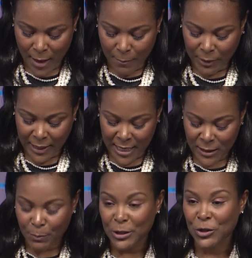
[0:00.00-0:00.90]
Please
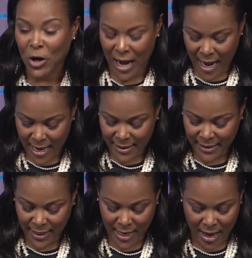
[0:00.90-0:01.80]
put your hands
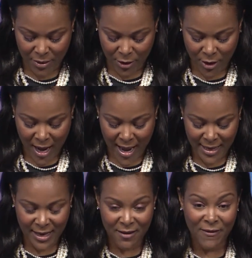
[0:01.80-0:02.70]
together
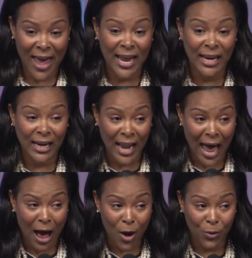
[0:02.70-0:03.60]
and give a
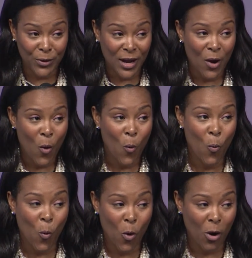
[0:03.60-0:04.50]
loud,
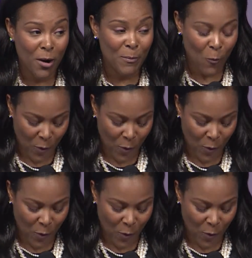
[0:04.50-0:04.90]
warm